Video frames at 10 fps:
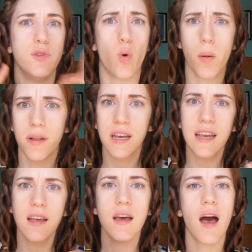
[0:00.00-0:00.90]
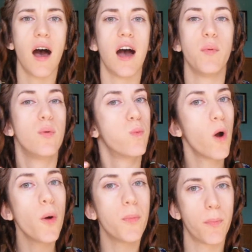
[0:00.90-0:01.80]
normally I would
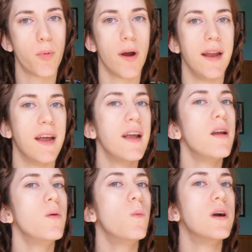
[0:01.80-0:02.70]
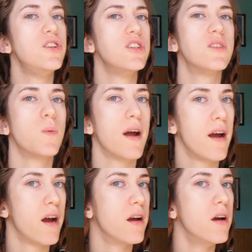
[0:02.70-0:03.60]
rope braid it, which is
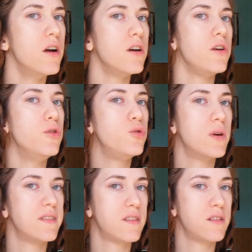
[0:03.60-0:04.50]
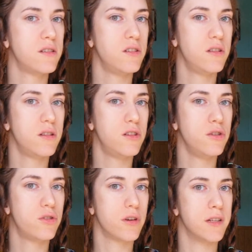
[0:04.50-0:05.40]
where you twist
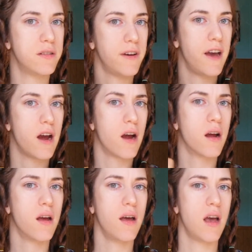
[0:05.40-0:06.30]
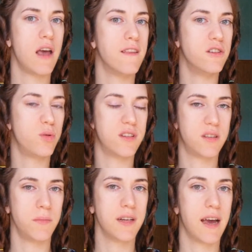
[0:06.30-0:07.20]
two strands of hair and then
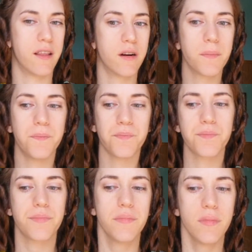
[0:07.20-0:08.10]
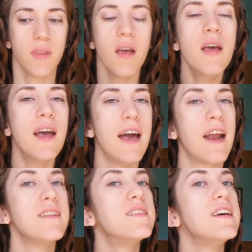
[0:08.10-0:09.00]
twist them together.
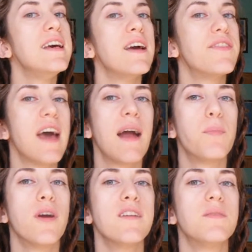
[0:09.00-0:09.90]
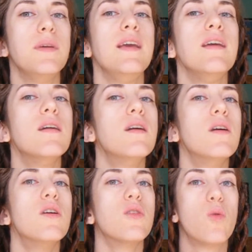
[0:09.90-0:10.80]
And I'd see if that brings me
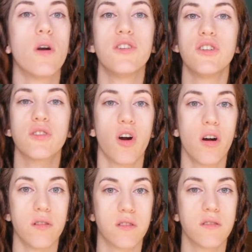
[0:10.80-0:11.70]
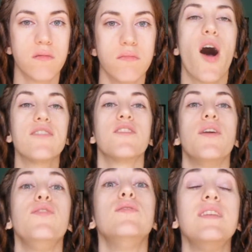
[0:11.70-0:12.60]
gorgeous curls. Also,
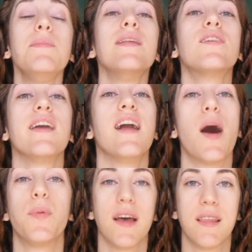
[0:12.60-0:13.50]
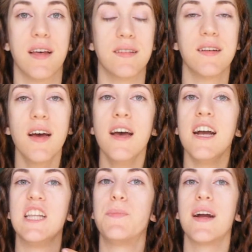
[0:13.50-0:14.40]
if you see me looking up like this,
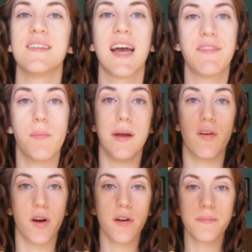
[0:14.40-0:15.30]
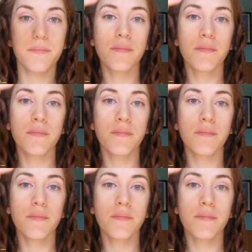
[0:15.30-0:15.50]
it's because I have a mirror